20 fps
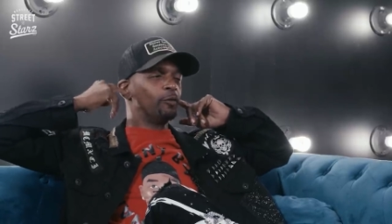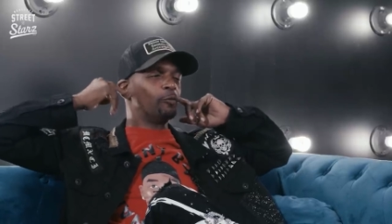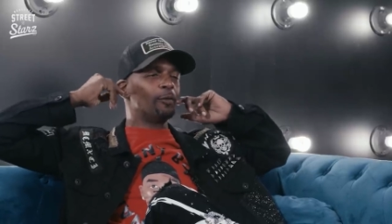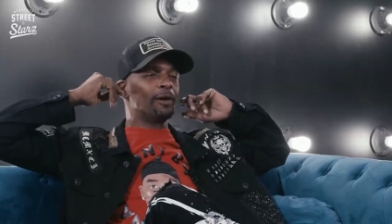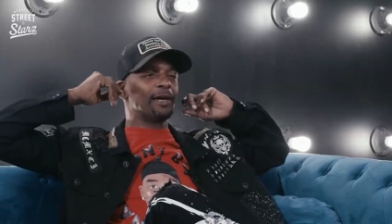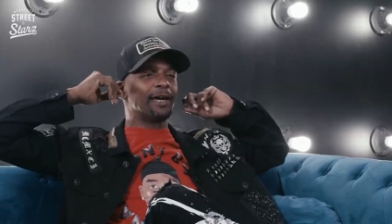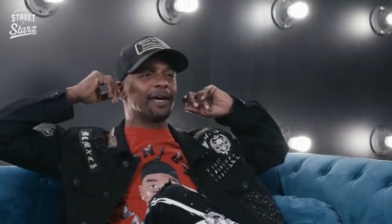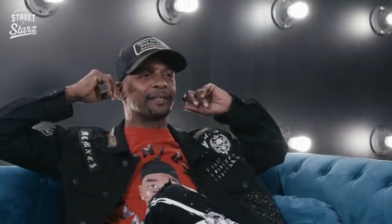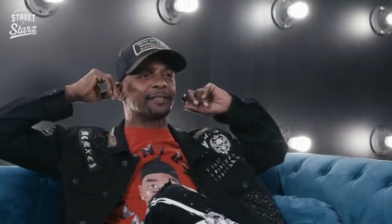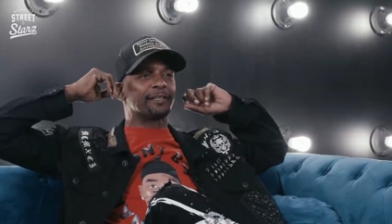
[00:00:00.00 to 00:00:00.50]

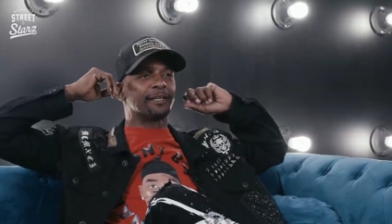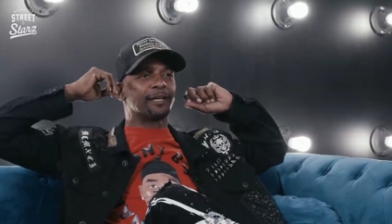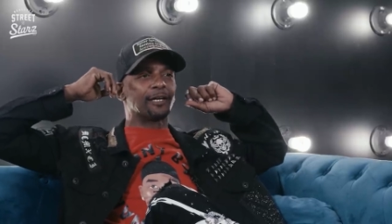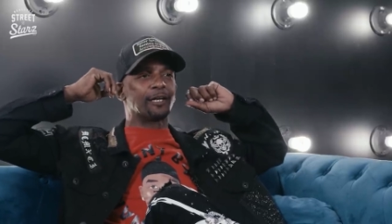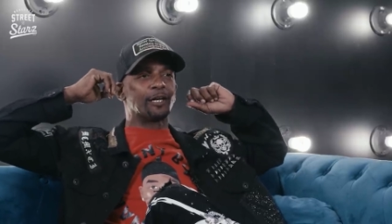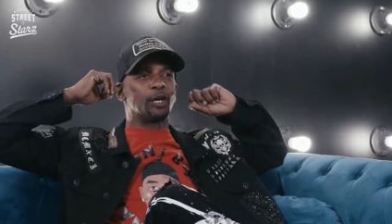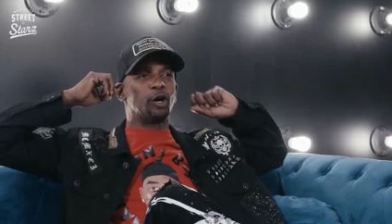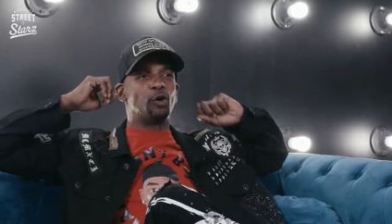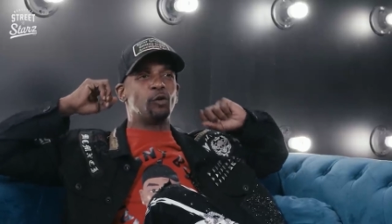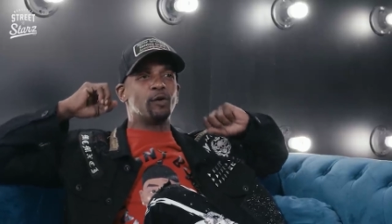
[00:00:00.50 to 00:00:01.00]
We at the
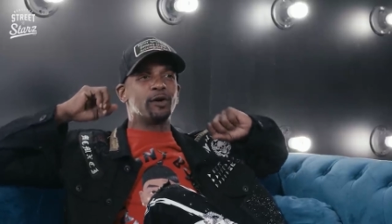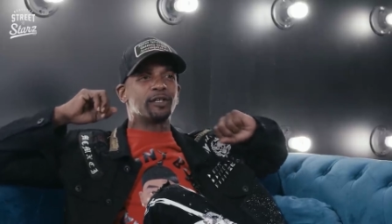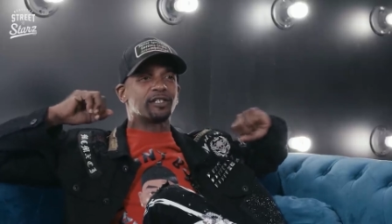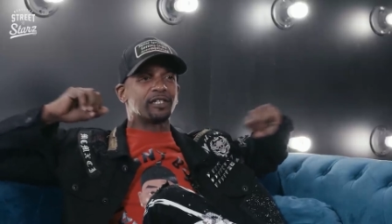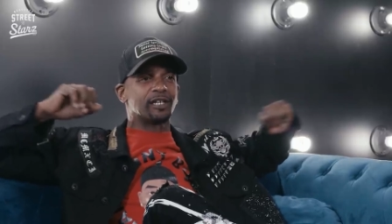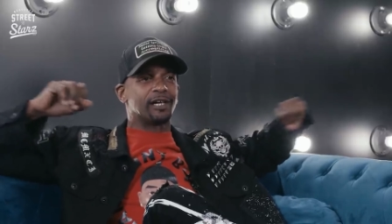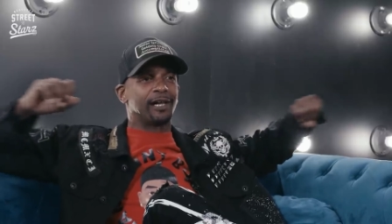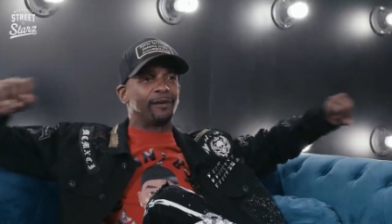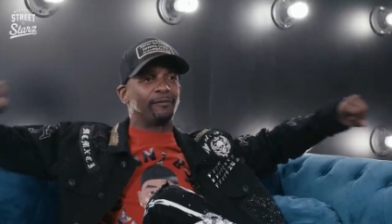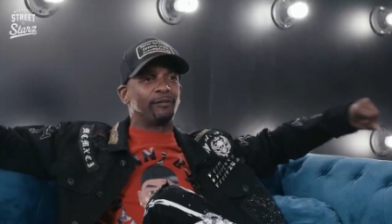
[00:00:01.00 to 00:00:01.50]
lowest
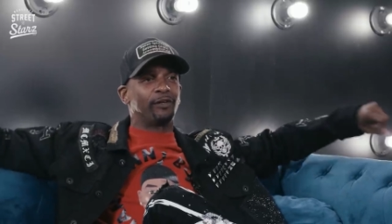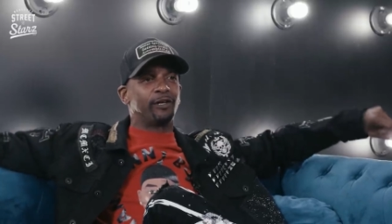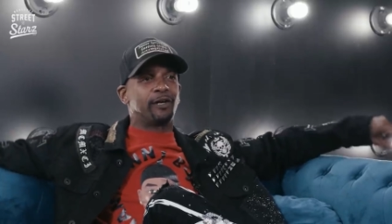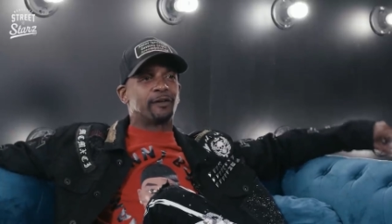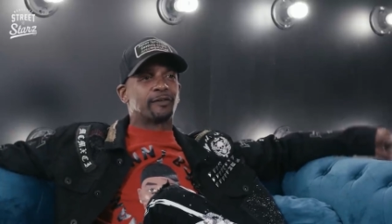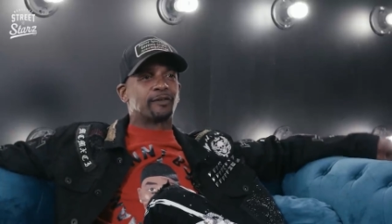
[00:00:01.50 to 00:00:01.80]
level